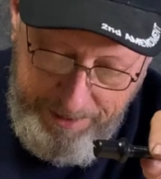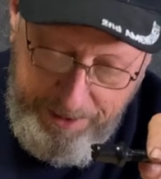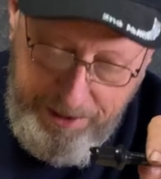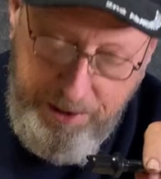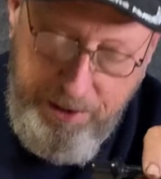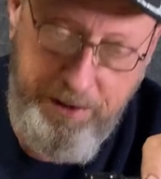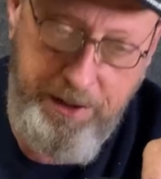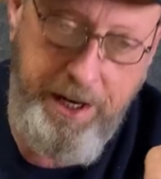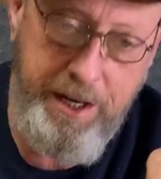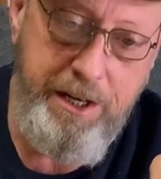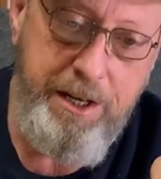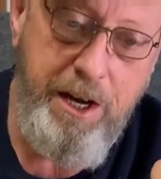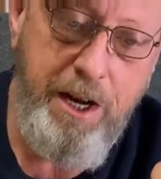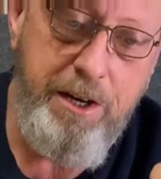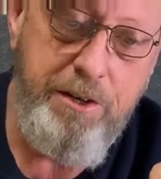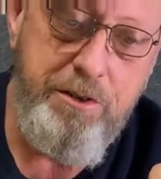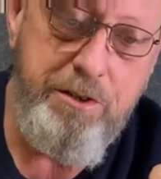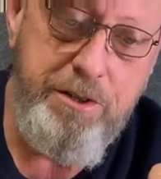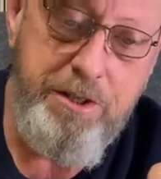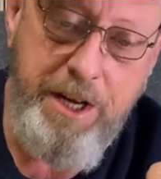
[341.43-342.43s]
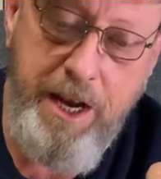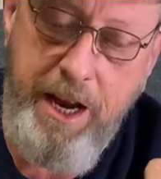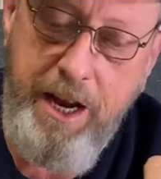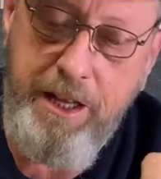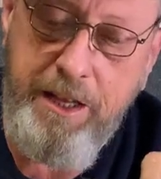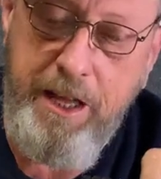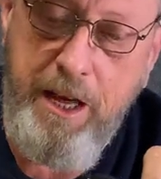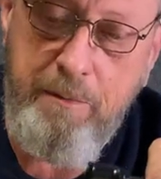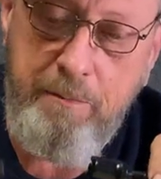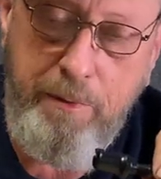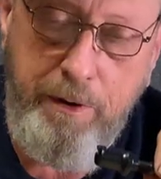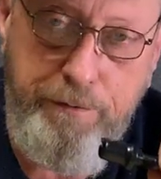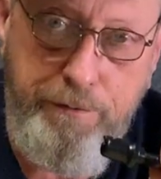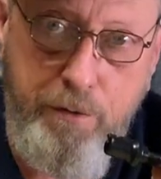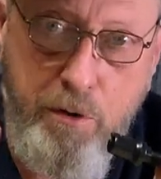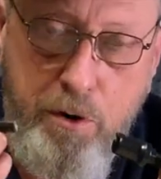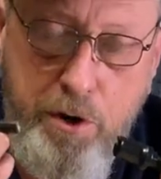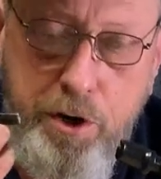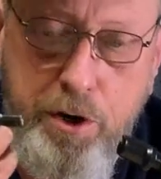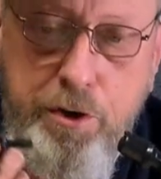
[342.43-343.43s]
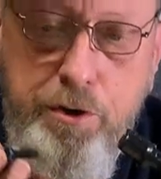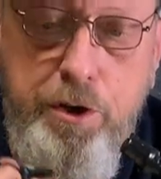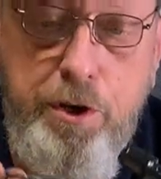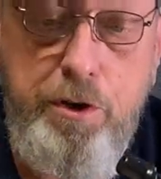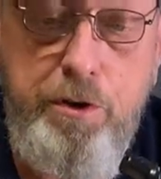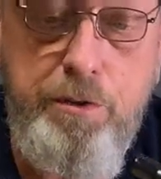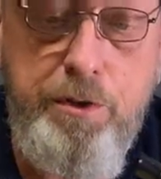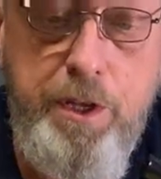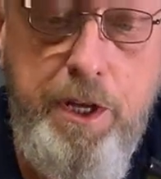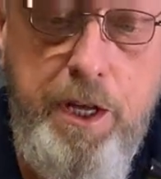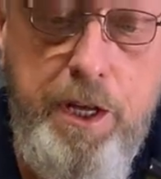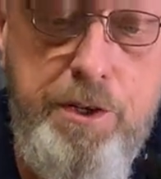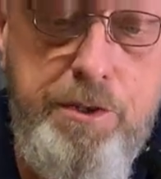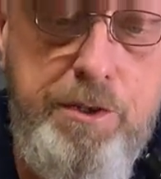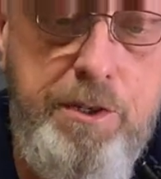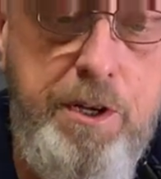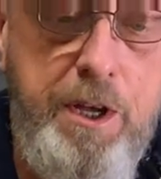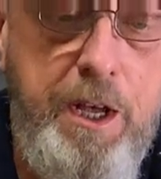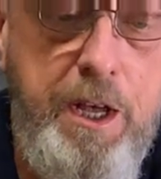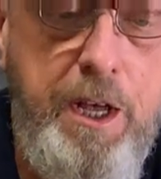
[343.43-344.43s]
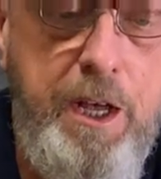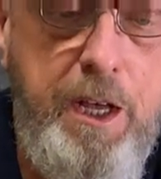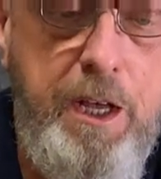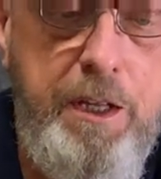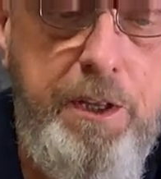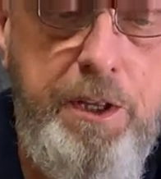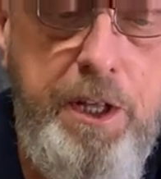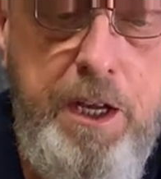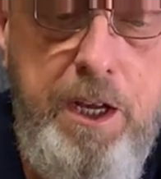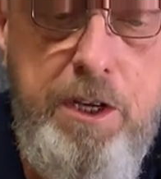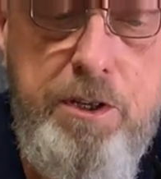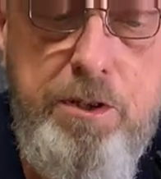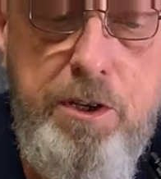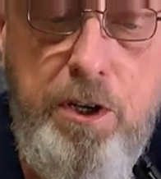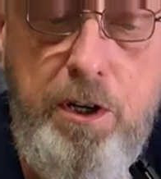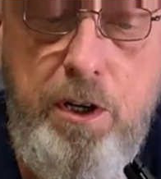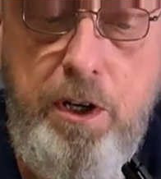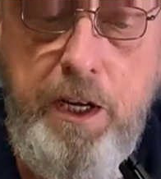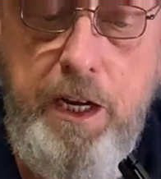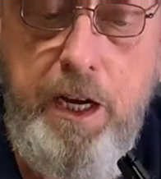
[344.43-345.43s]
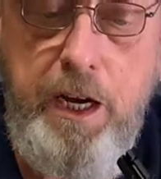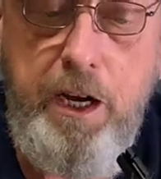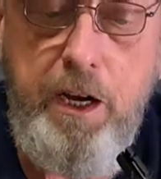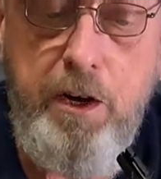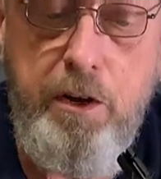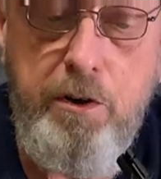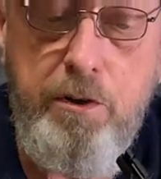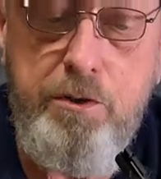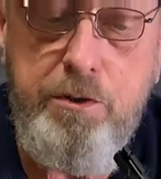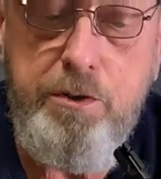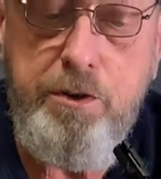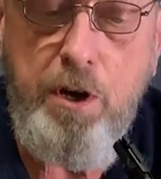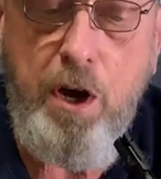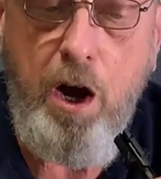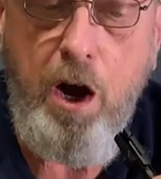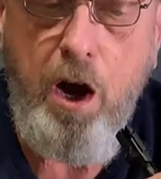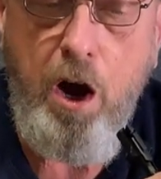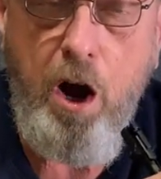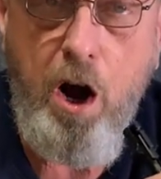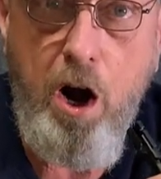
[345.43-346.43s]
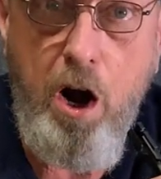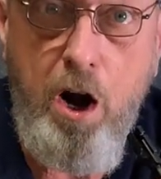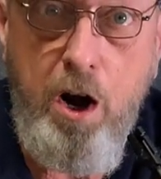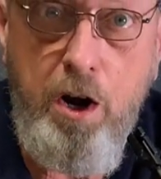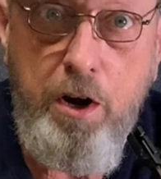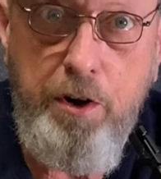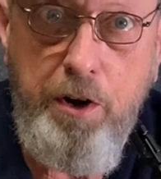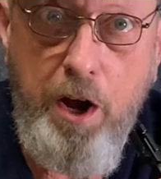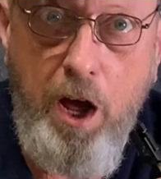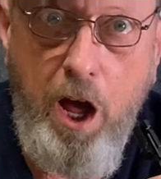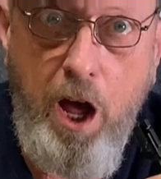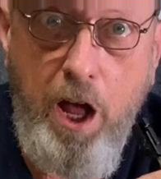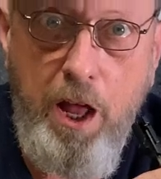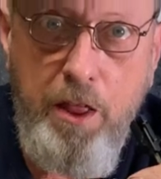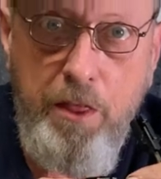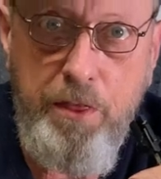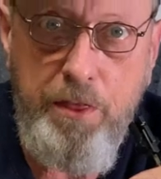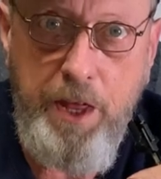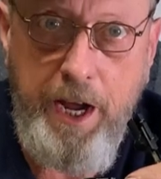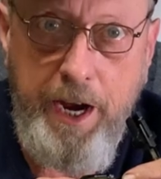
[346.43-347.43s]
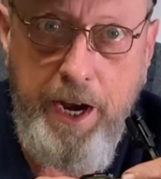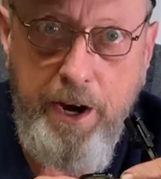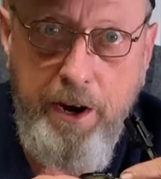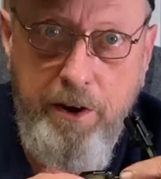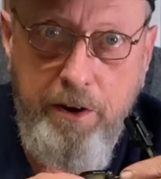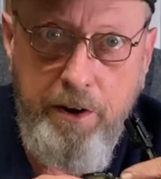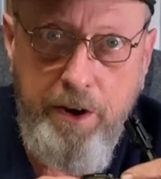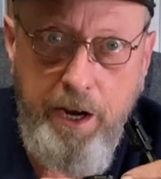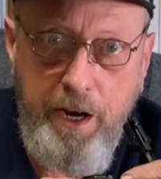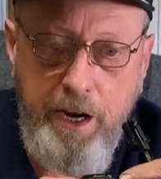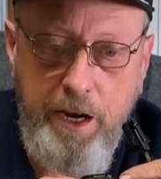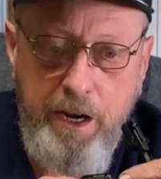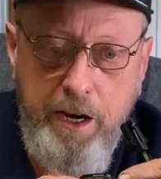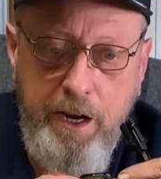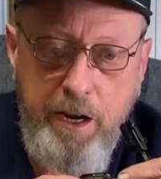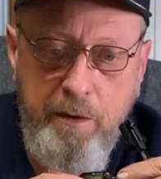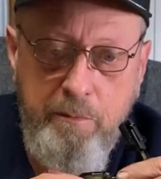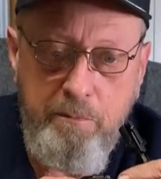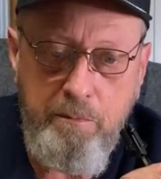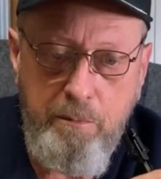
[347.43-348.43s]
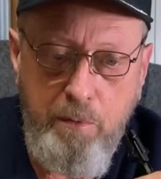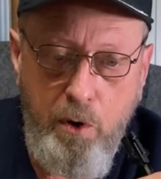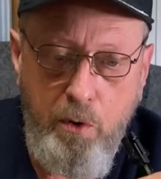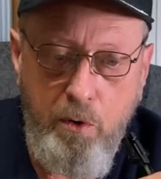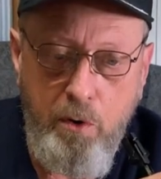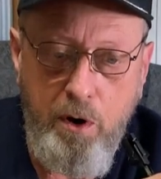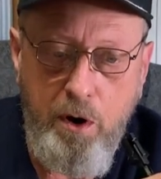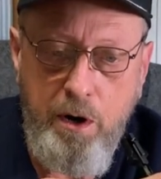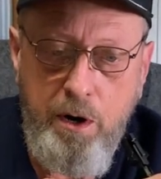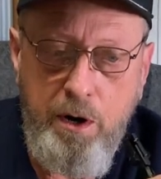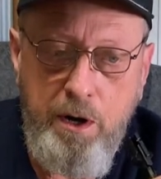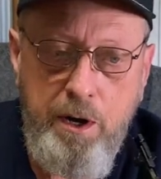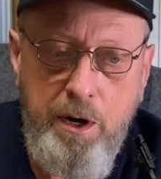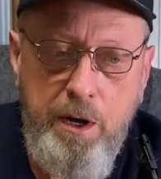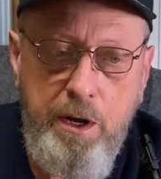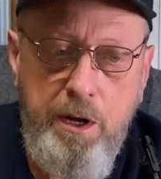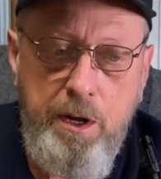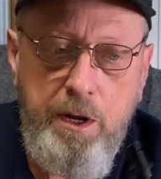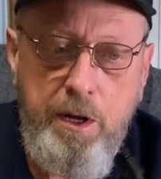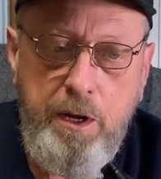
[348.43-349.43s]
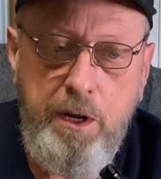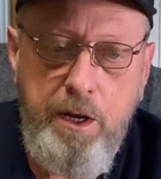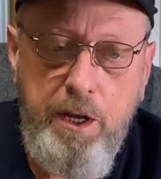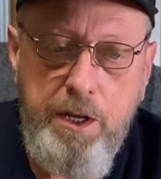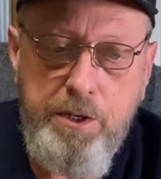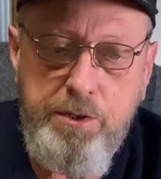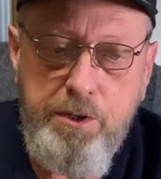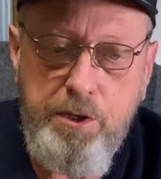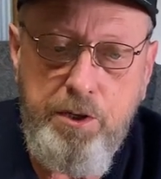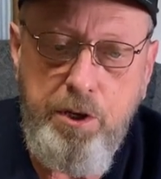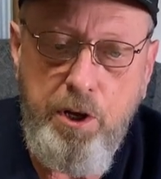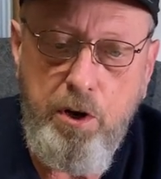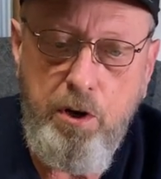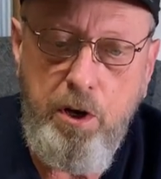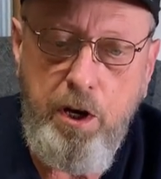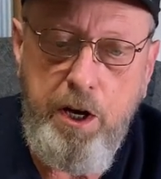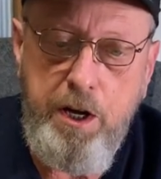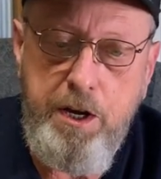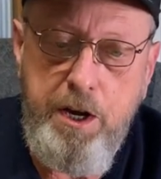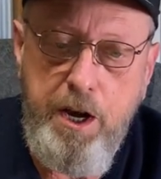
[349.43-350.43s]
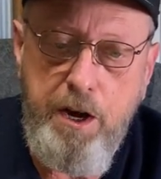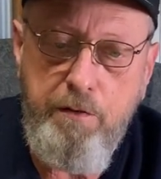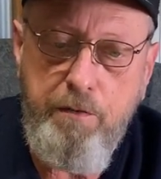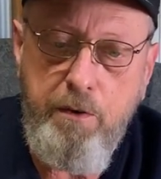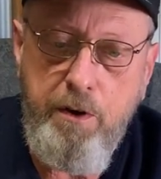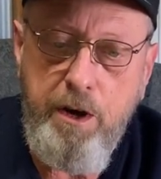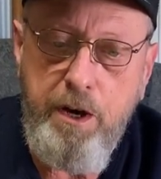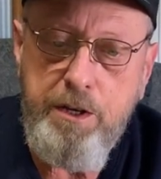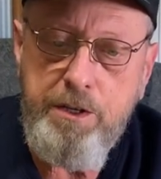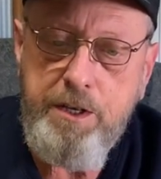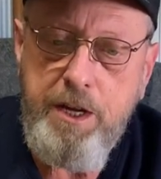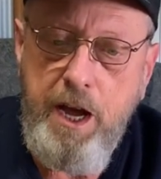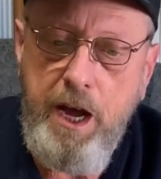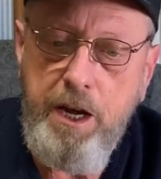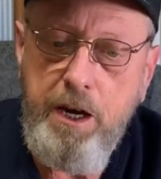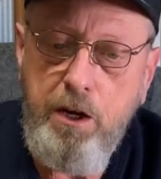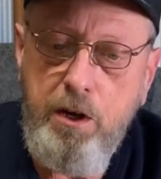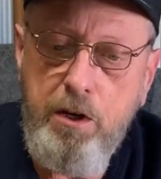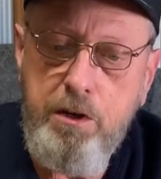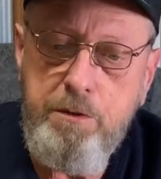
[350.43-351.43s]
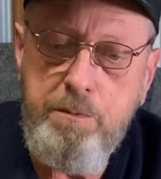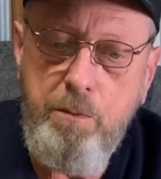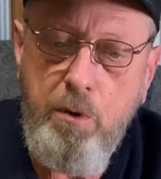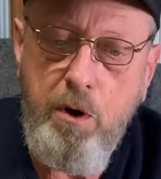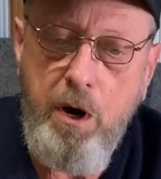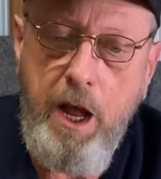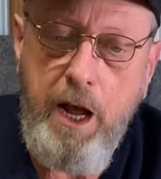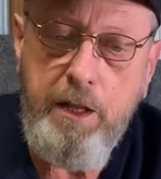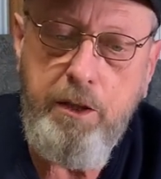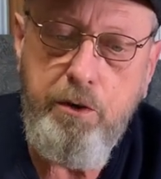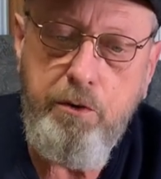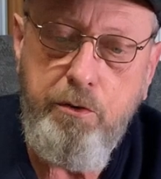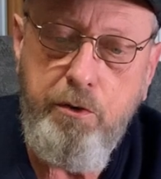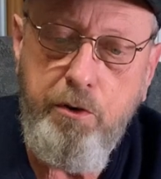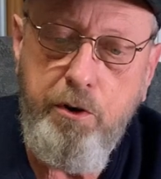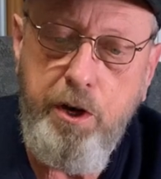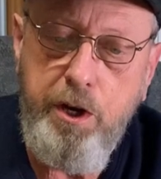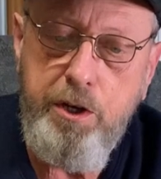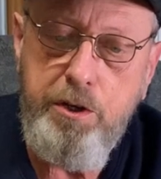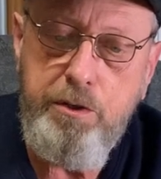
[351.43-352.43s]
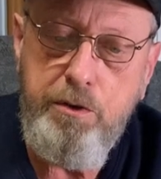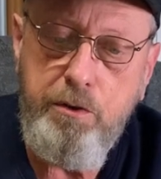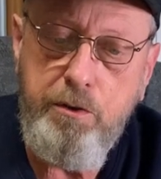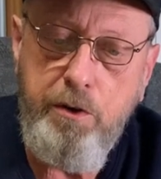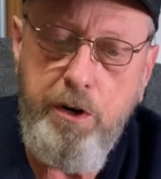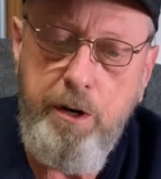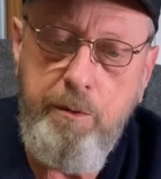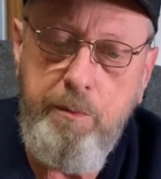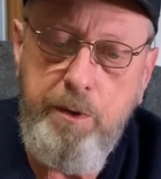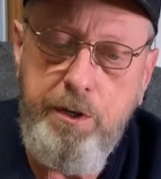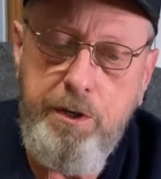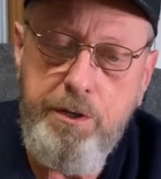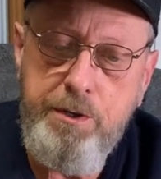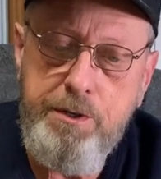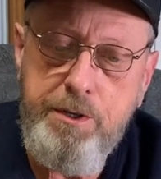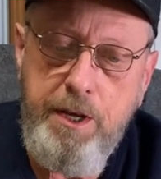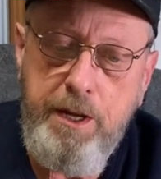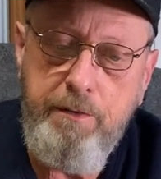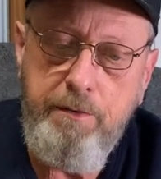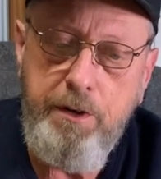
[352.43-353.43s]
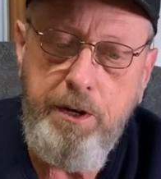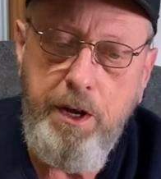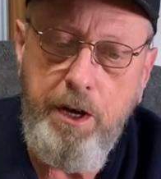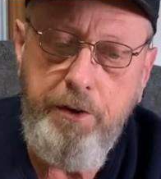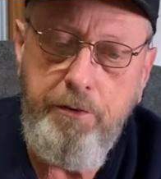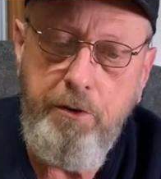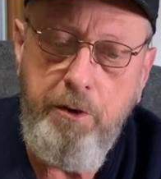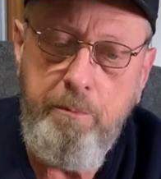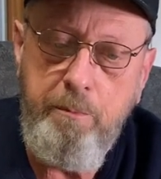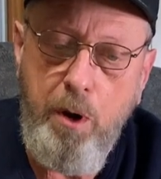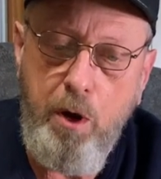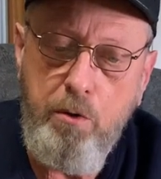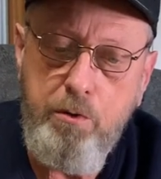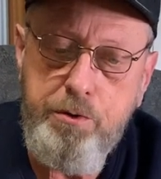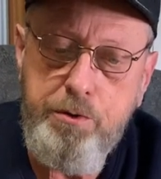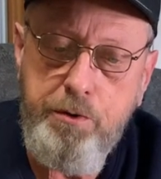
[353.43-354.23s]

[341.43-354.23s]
You need to understand that before you do this, these little ears are not there anymore. It's a totally different, it kind of looks more like the traditional Remington 700 bolt